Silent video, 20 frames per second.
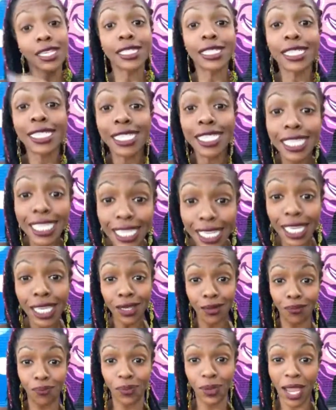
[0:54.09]

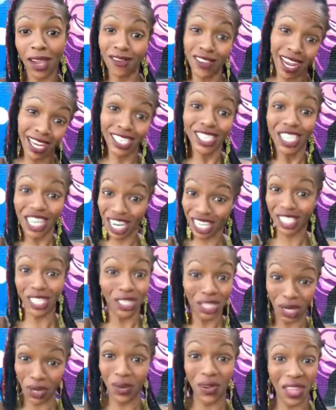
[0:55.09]
sleep. haven't got a chance
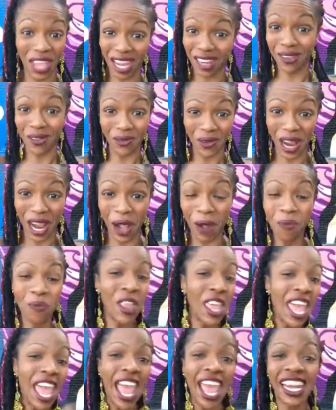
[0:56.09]
to do that in a while.
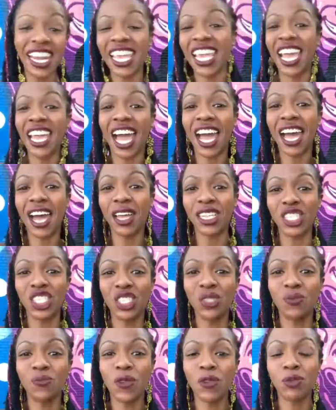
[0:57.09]
And it, uh,
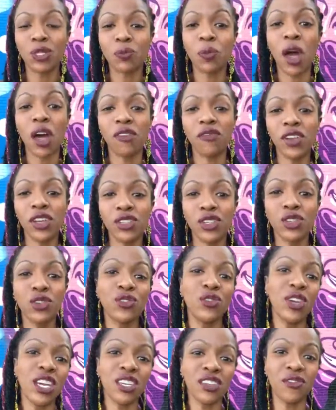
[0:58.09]
it was Paul Felder
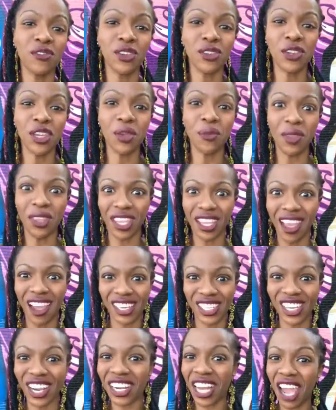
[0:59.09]
who interviewed him in the
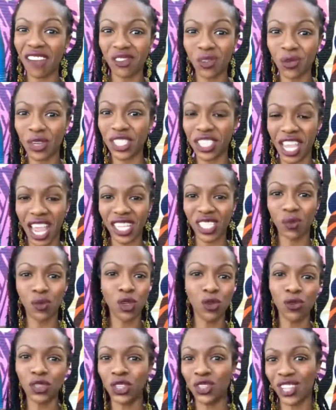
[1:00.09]
Octagon afterwards. He asked
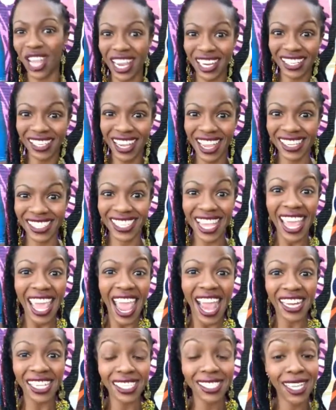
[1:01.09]
him, who would you like next?
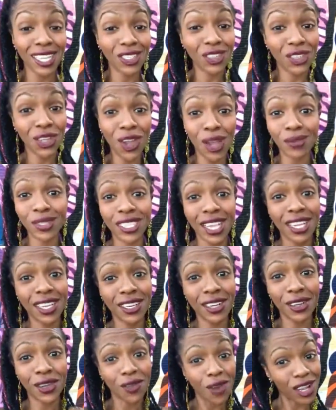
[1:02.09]
And he said, you know, I'm
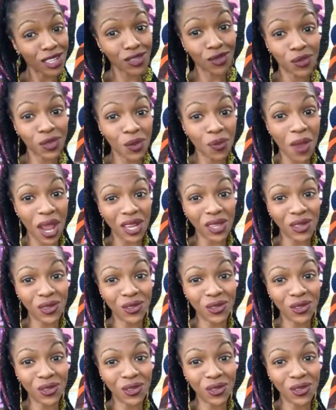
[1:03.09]
standing across from somebody